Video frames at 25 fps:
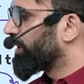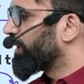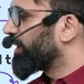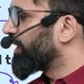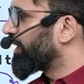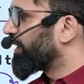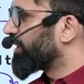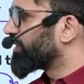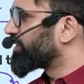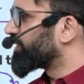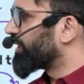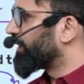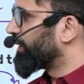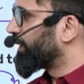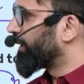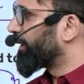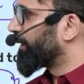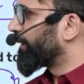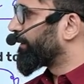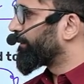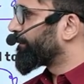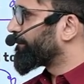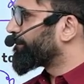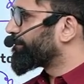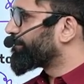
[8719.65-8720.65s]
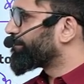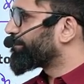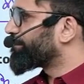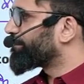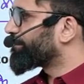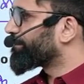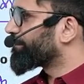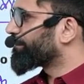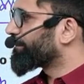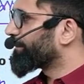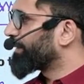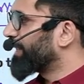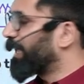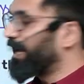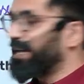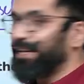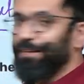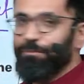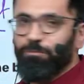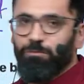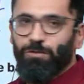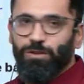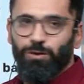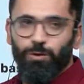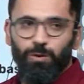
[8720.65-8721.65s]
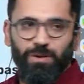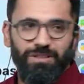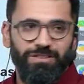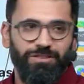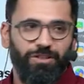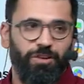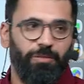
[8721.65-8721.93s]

No, Russia. No. US